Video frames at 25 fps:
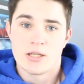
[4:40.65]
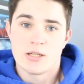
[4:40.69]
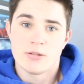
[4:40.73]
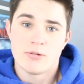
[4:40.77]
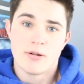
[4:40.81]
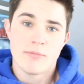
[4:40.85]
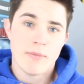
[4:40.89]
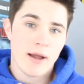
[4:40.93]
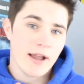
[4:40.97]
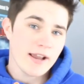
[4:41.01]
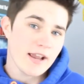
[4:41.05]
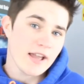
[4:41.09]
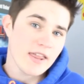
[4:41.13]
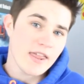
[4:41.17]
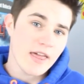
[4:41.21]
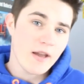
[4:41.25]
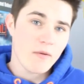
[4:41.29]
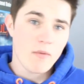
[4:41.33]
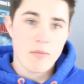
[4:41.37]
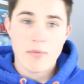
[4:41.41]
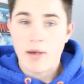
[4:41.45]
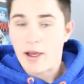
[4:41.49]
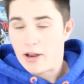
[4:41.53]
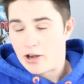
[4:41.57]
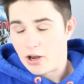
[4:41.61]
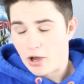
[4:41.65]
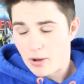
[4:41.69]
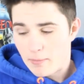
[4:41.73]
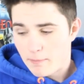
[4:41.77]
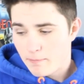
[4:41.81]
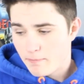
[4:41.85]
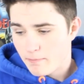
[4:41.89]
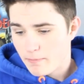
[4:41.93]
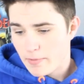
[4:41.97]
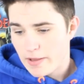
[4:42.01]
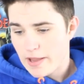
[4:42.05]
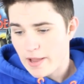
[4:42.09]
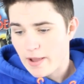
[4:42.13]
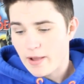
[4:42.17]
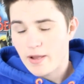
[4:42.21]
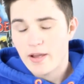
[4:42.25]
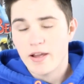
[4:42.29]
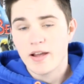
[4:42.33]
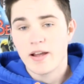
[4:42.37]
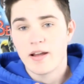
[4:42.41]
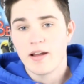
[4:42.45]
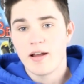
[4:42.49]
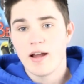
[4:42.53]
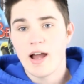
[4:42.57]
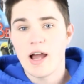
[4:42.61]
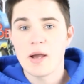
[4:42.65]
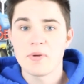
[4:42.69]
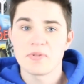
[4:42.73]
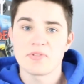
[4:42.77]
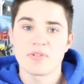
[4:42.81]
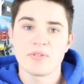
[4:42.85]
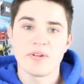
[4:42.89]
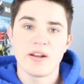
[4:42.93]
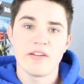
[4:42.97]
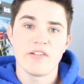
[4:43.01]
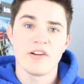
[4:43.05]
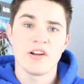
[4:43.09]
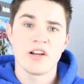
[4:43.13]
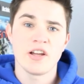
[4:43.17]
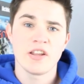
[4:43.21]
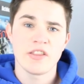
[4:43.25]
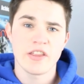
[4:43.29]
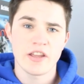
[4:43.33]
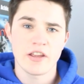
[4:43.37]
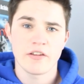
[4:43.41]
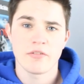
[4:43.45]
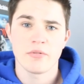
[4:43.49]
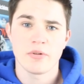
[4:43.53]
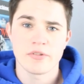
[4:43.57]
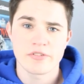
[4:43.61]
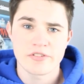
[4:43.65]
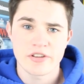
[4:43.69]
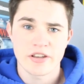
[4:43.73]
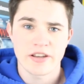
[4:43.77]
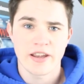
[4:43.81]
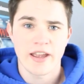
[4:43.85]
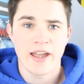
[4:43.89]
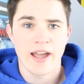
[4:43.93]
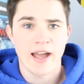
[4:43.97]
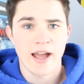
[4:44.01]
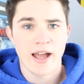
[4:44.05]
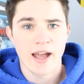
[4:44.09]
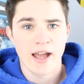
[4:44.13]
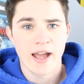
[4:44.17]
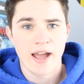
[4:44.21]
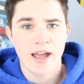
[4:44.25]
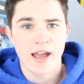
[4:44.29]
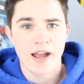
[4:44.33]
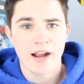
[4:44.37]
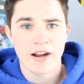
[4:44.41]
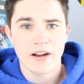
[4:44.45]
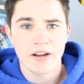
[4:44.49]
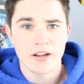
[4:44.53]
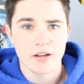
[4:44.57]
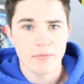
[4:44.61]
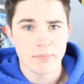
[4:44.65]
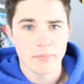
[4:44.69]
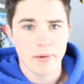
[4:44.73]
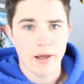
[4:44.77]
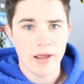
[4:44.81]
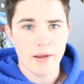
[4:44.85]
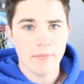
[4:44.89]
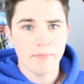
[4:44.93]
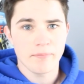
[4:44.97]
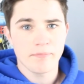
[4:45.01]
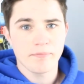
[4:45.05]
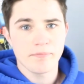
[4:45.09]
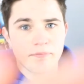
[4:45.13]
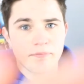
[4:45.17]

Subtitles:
we might get there, we might not. But yeah, I hope to see you whenever. Thank you for watching and goodbye.